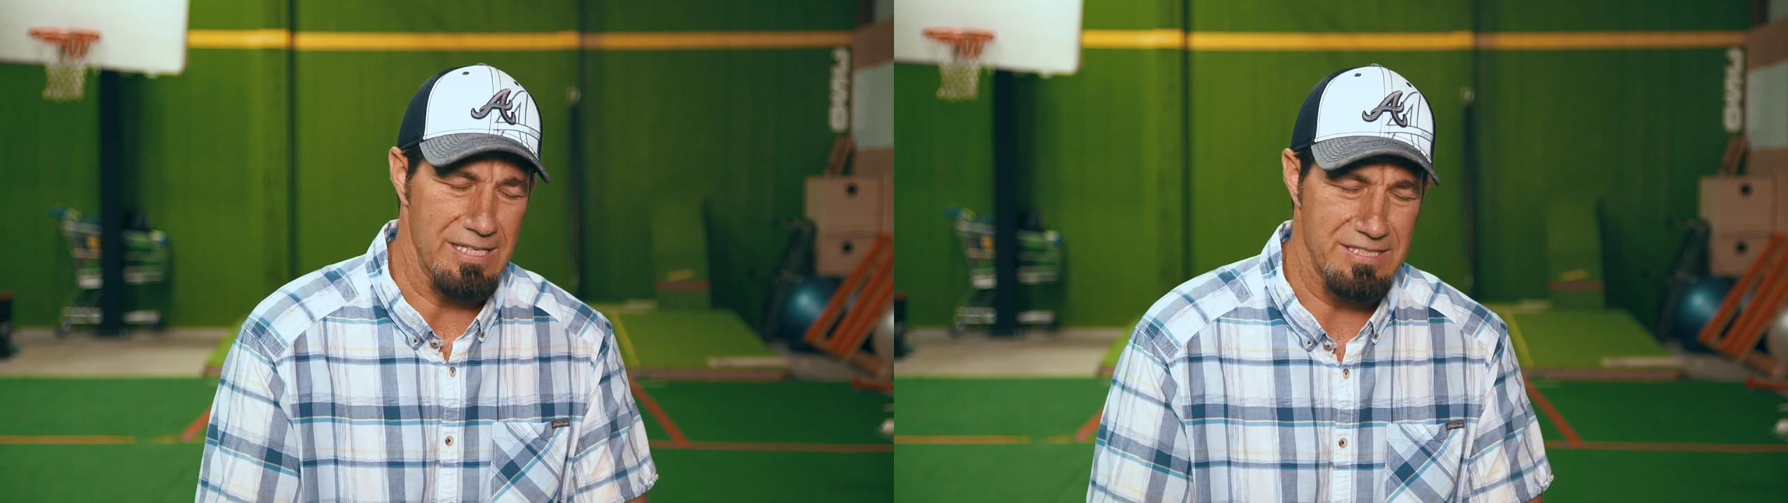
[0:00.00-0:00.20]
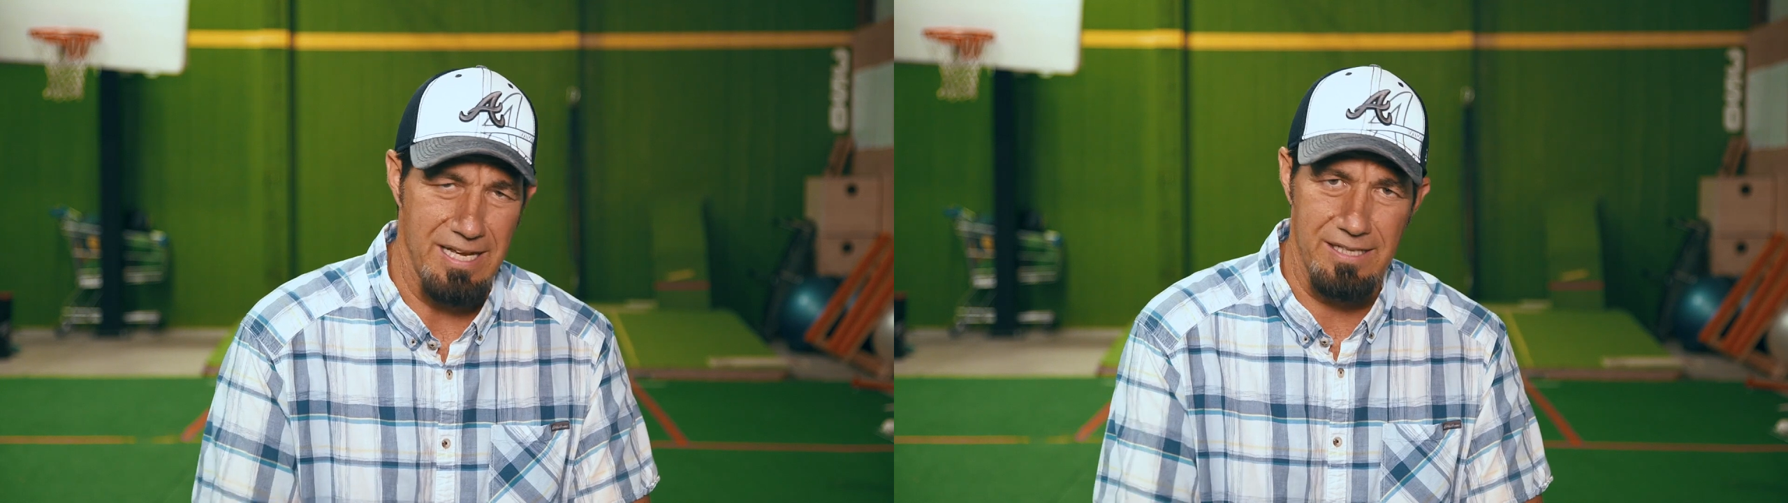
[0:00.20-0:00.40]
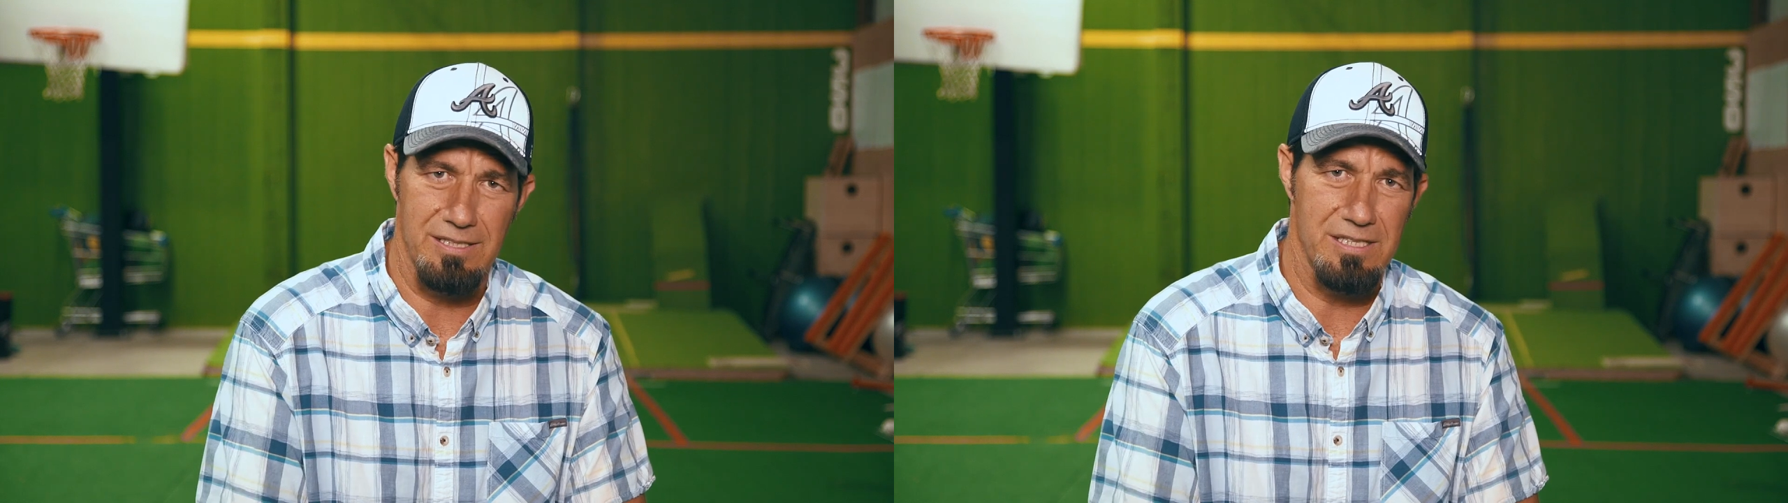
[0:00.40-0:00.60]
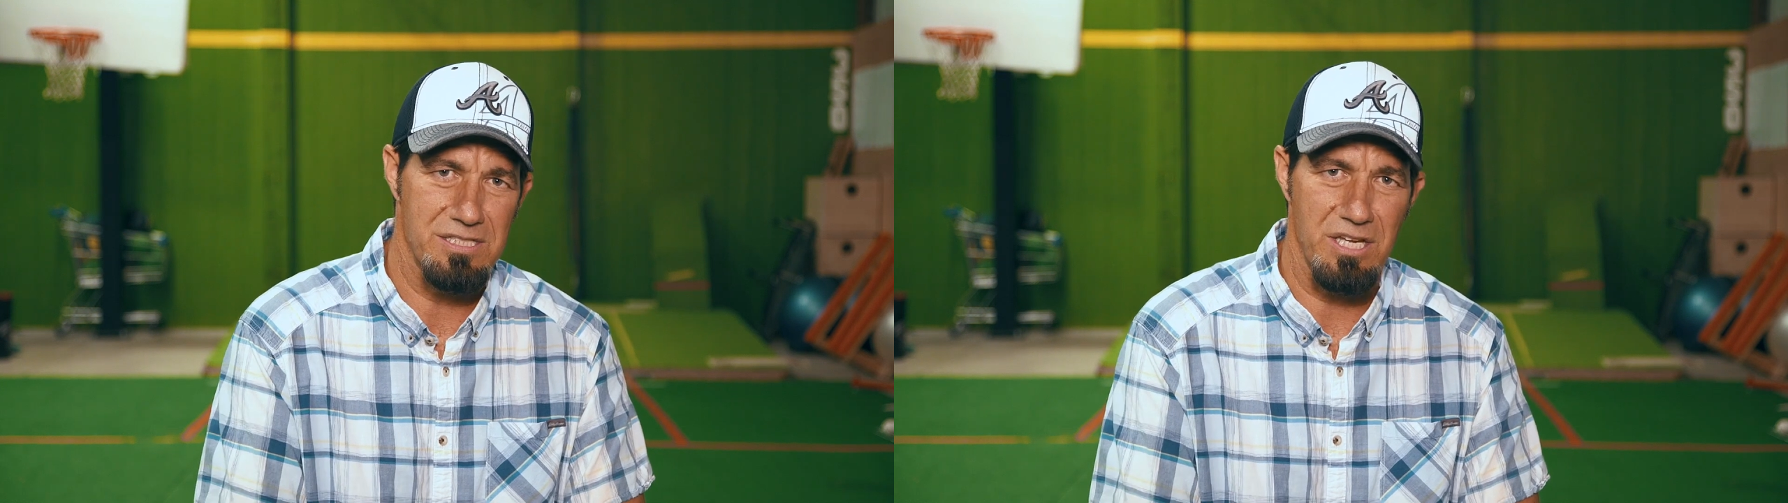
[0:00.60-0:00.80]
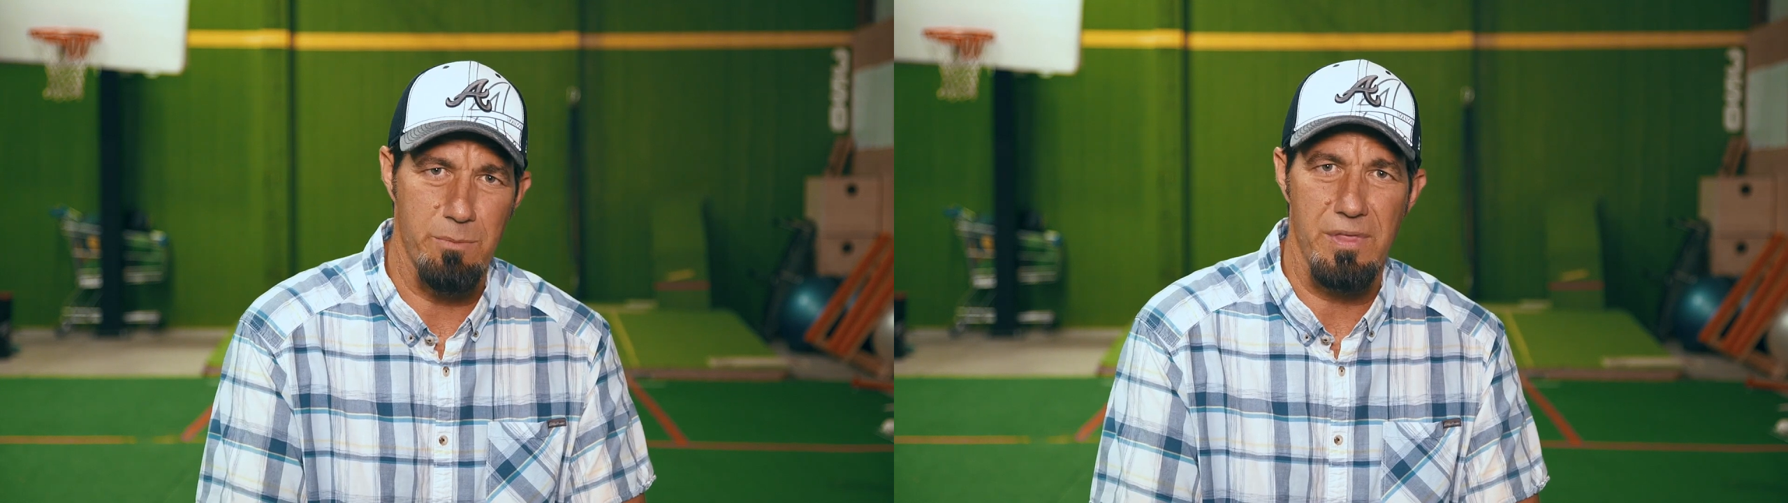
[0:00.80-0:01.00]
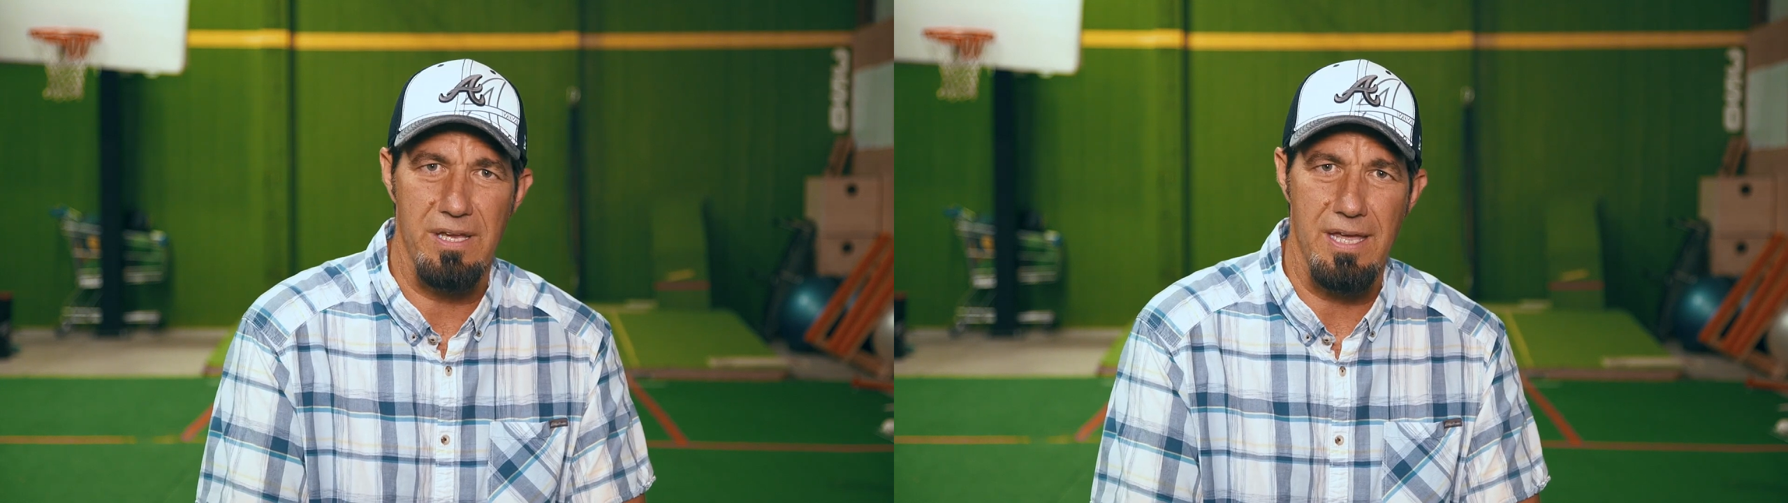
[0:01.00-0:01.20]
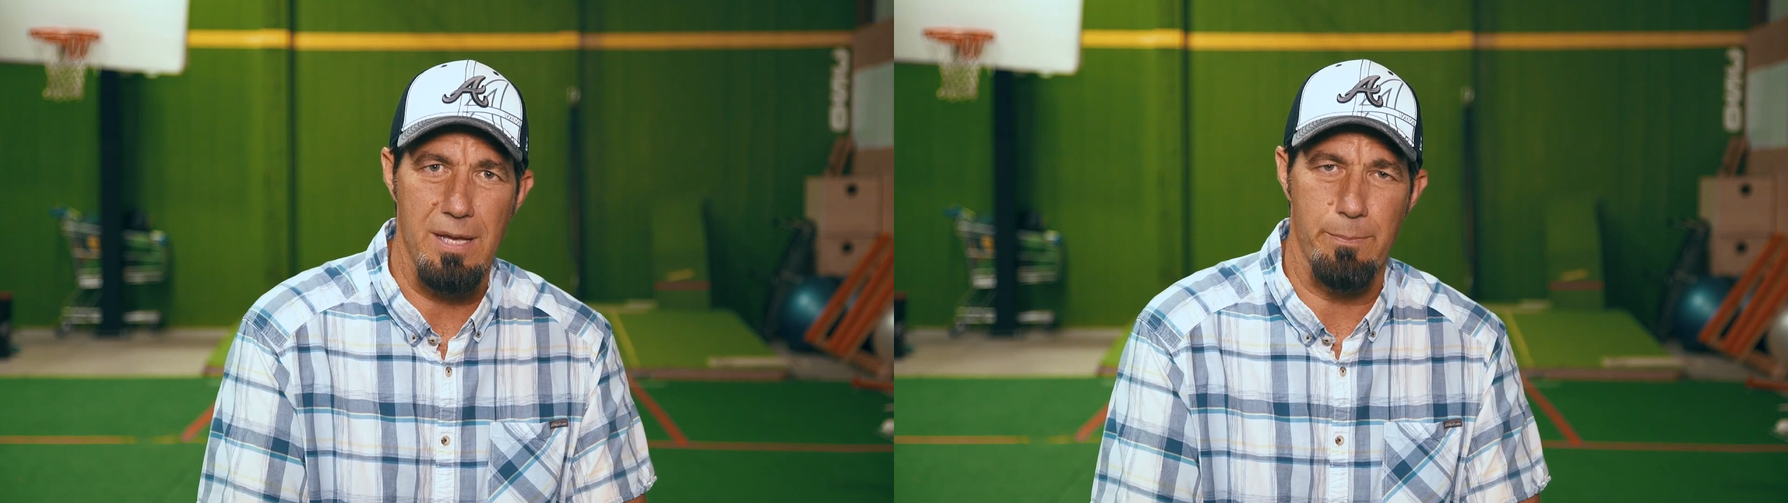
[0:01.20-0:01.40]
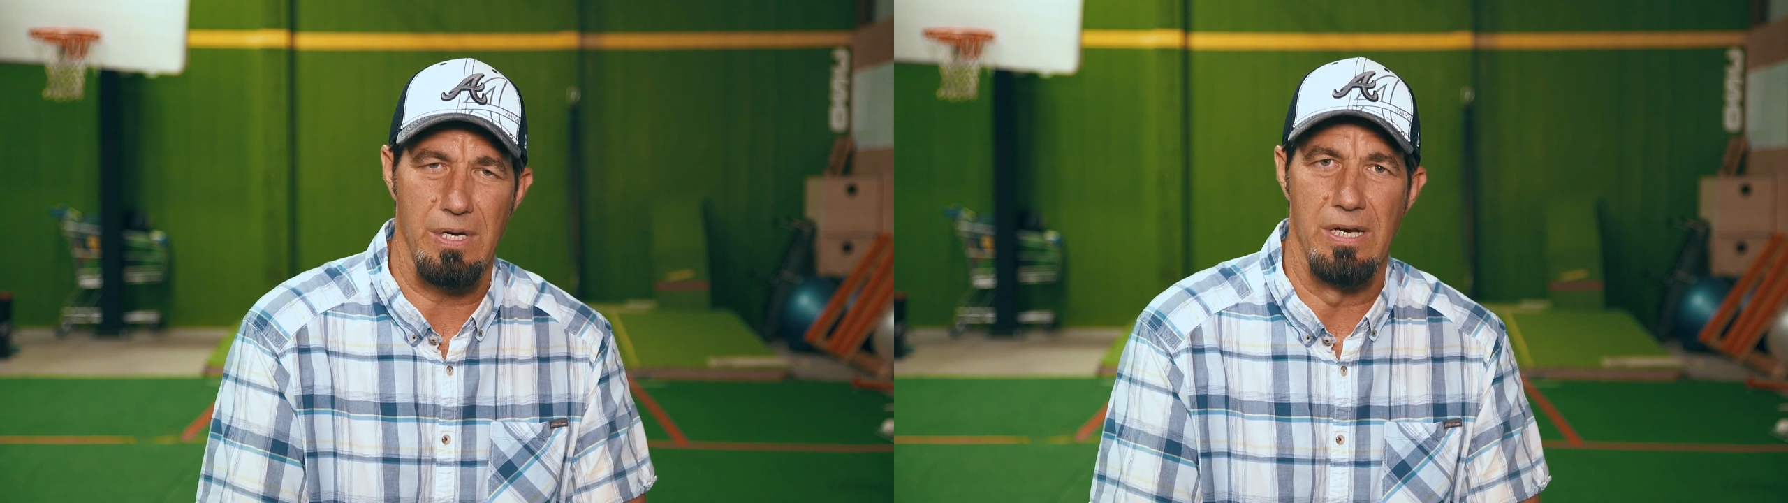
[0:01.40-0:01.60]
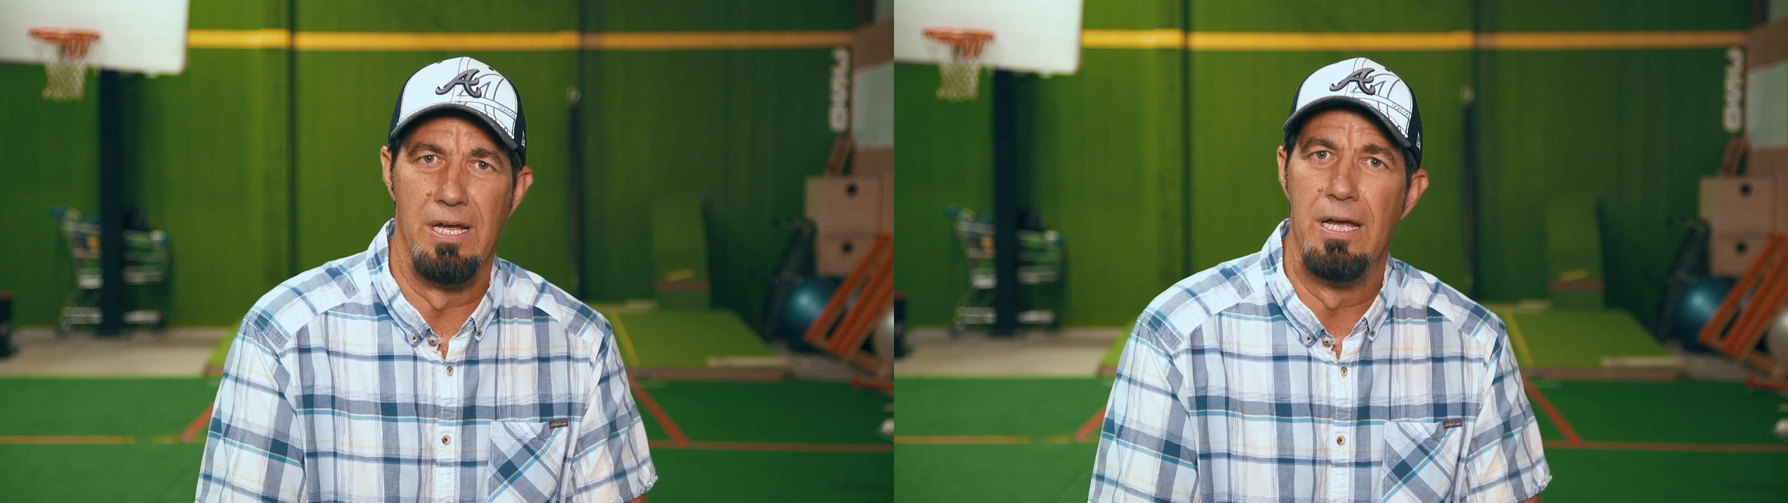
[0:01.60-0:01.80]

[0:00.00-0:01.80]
exactly the same thing happened.